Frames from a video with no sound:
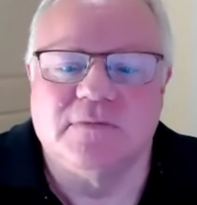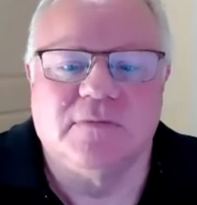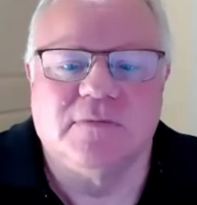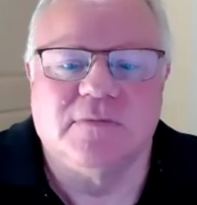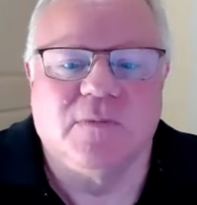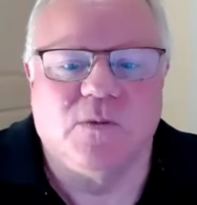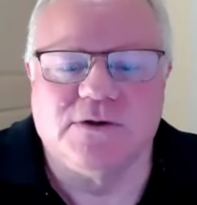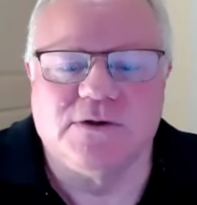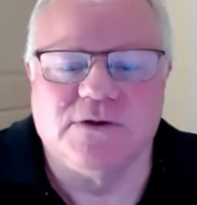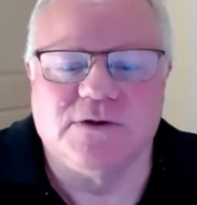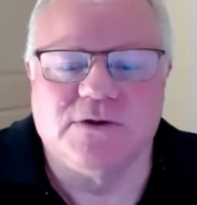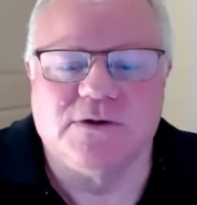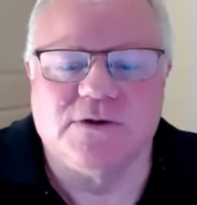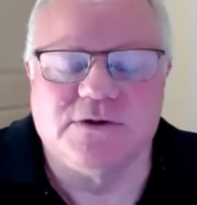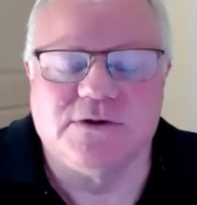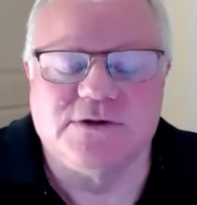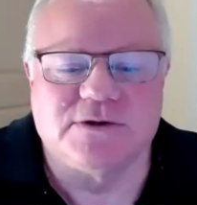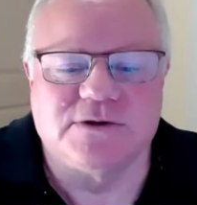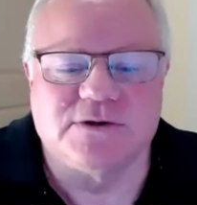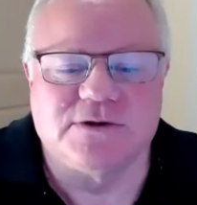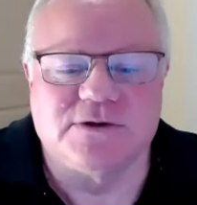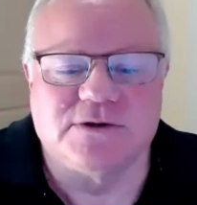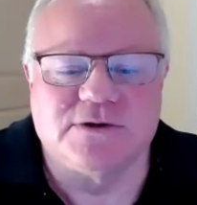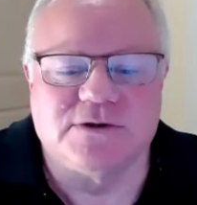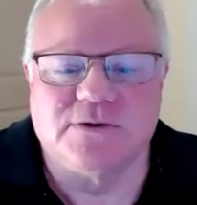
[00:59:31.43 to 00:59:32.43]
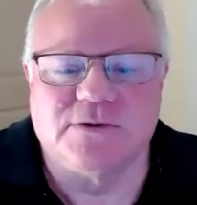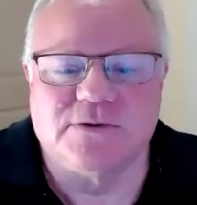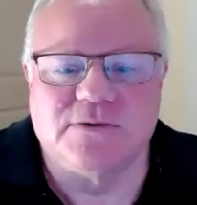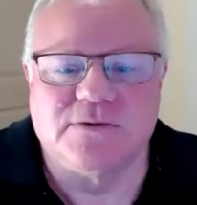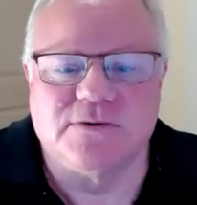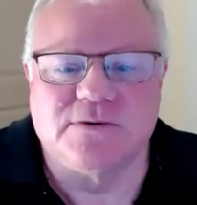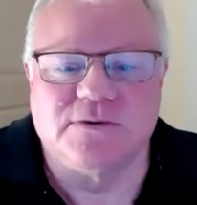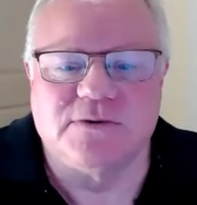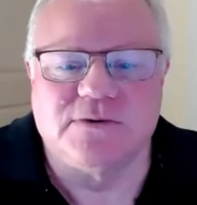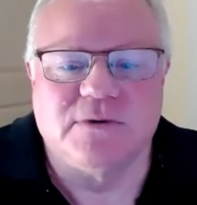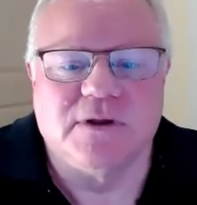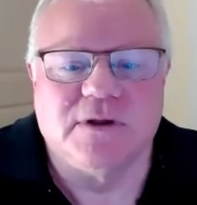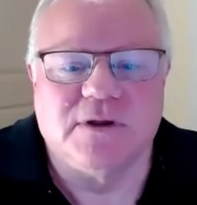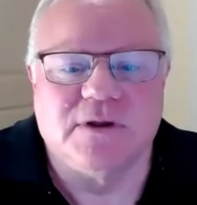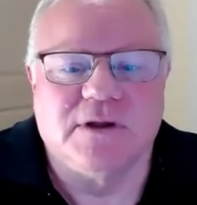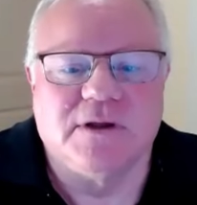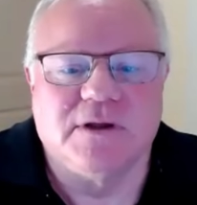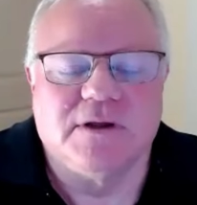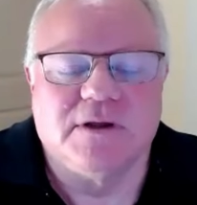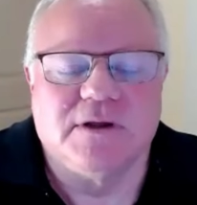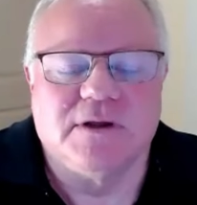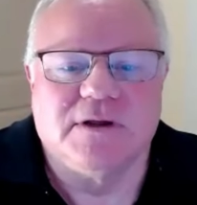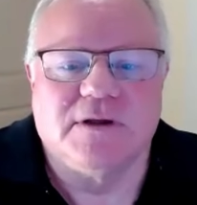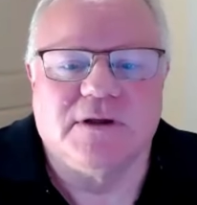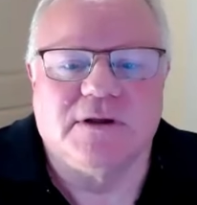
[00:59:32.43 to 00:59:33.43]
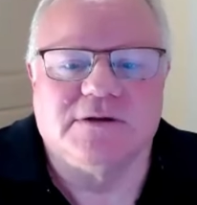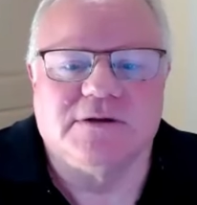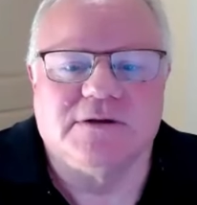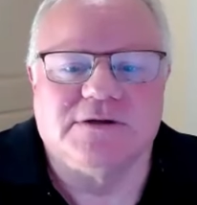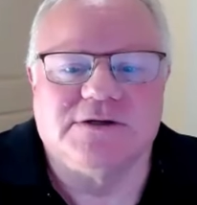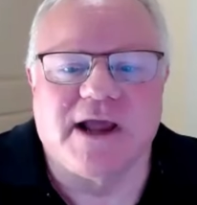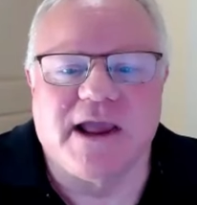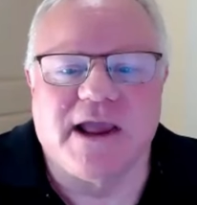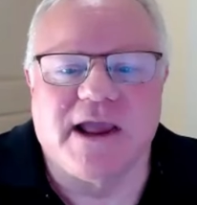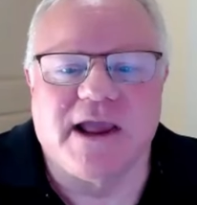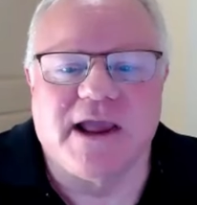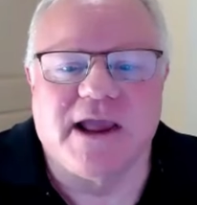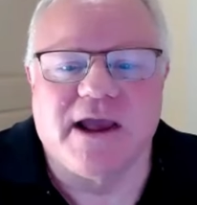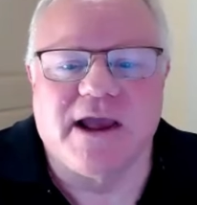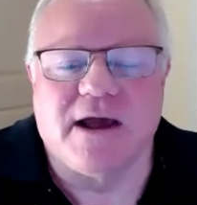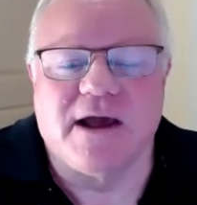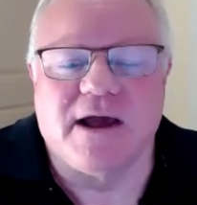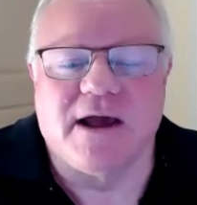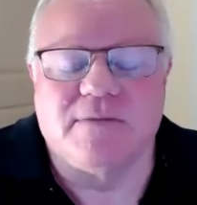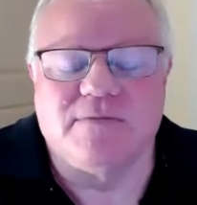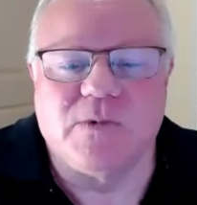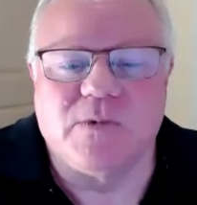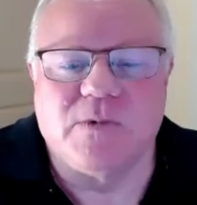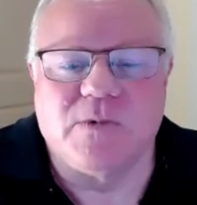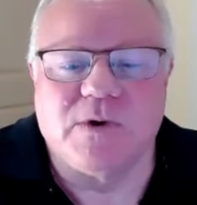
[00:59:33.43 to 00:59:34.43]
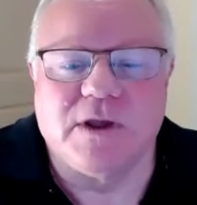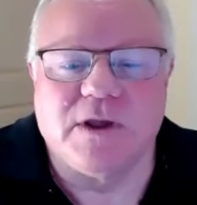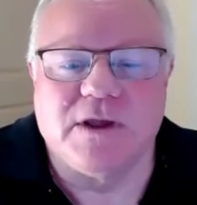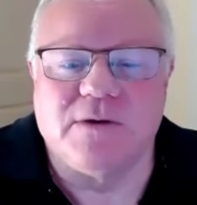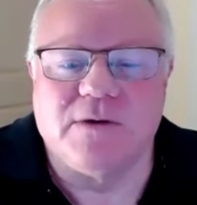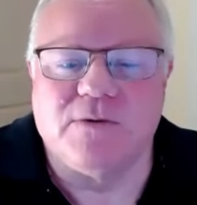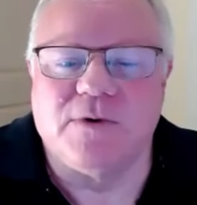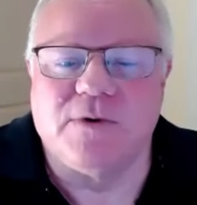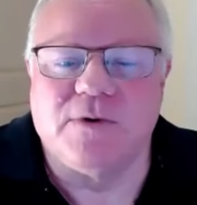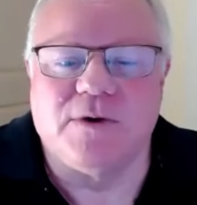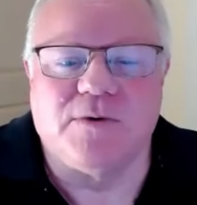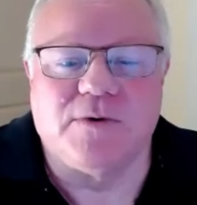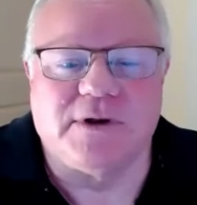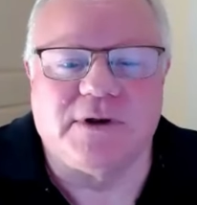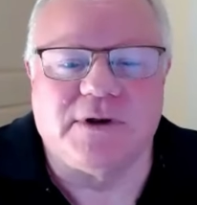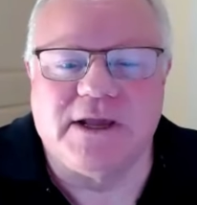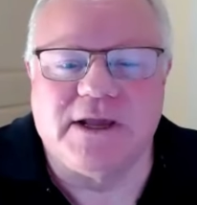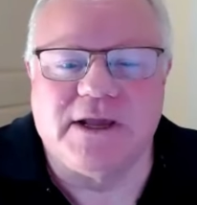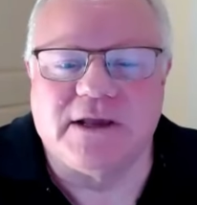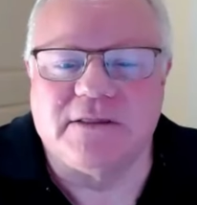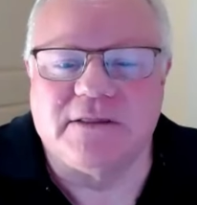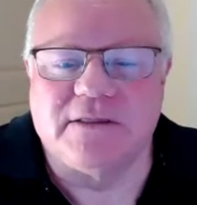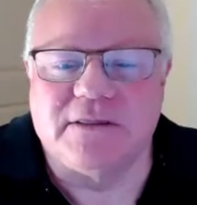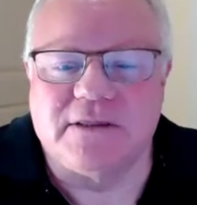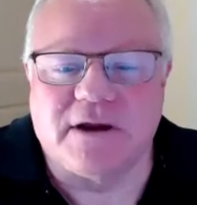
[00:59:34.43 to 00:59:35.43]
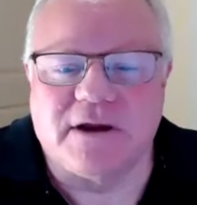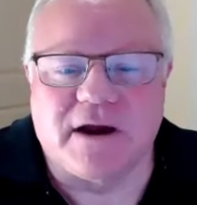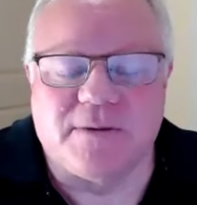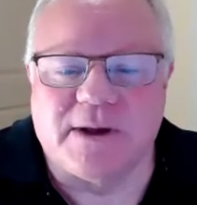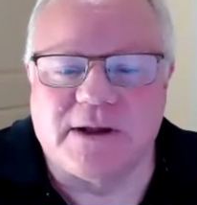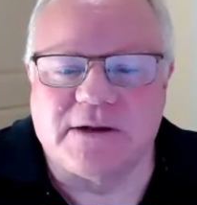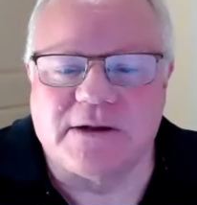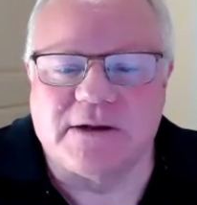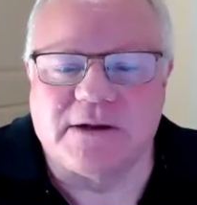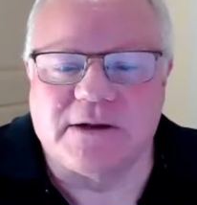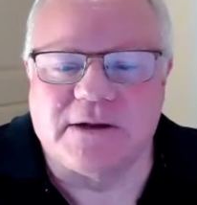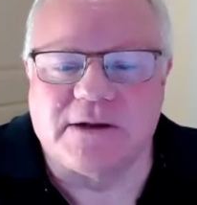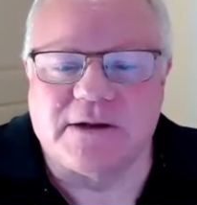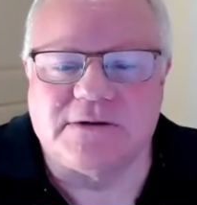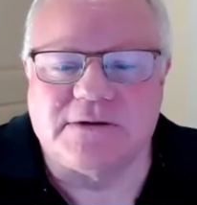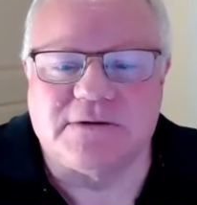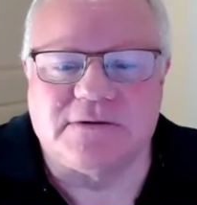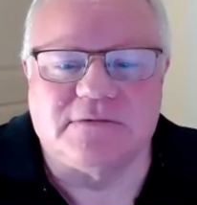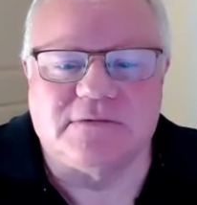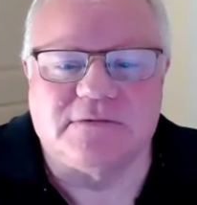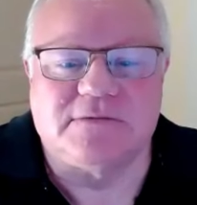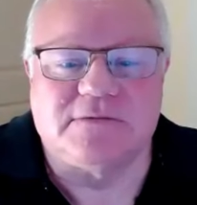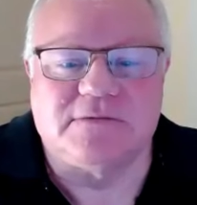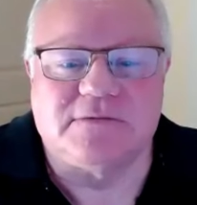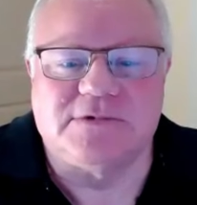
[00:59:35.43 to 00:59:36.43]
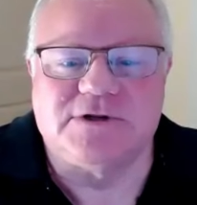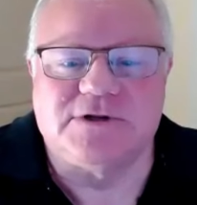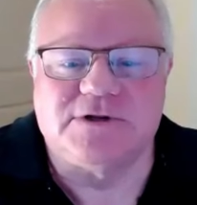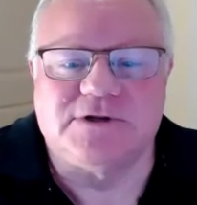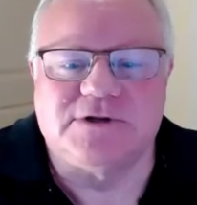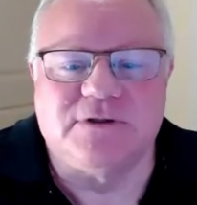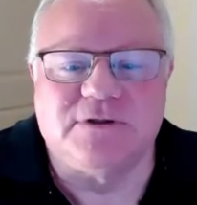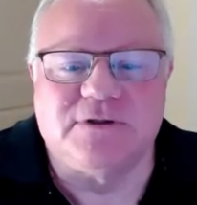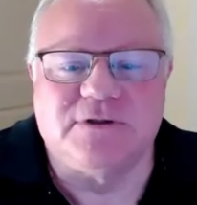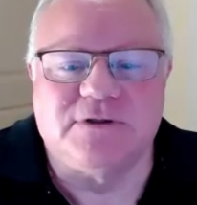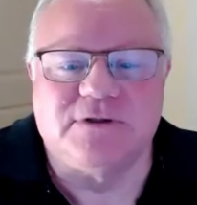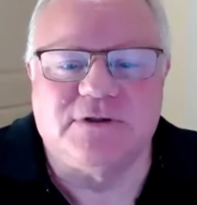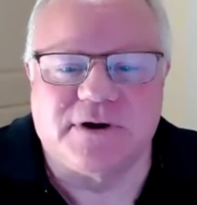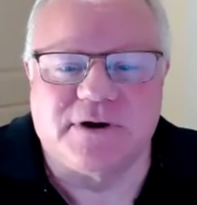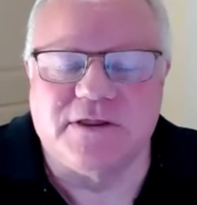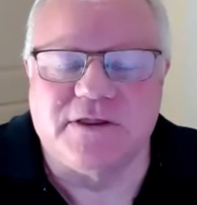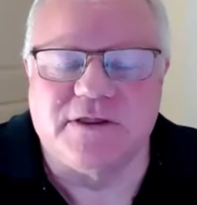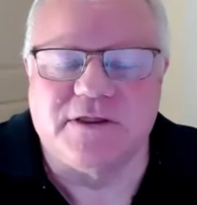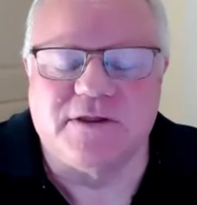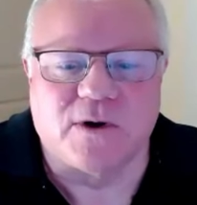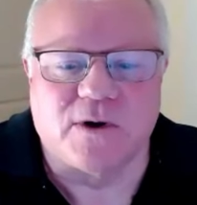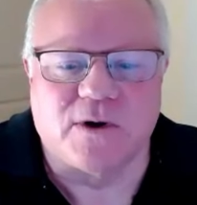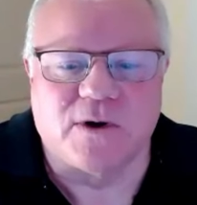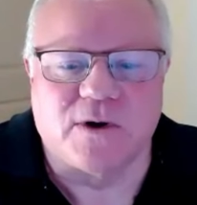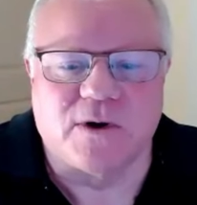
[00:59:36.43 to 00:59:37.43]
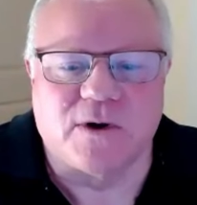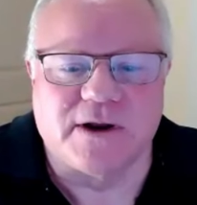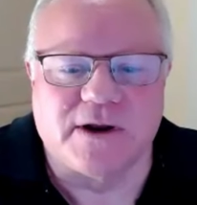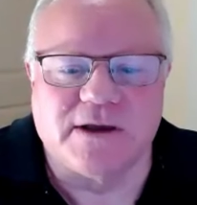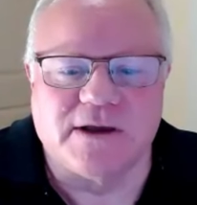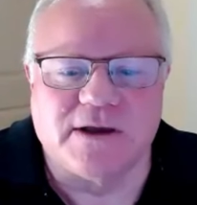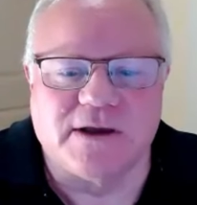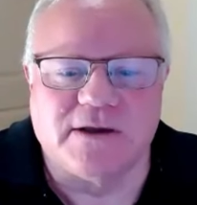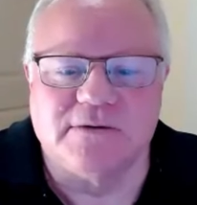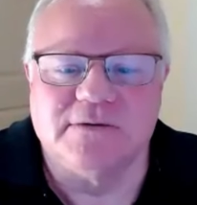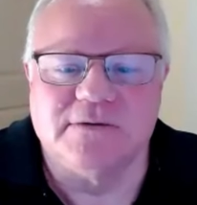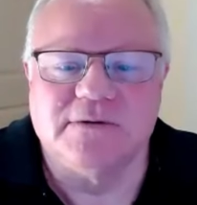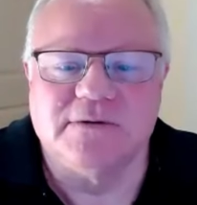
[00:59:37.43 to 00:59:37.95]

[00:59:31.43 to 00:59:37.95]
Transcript: We used to stay up. We would get there at about 2:30 in the morning.